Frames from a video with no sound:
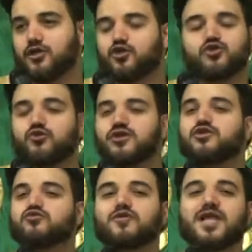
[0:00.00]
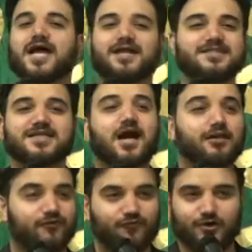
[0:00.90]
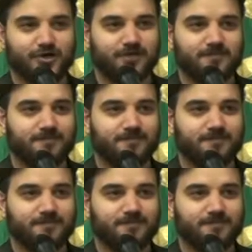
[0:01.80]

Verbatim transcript: You don't need to rely on a scholar for it.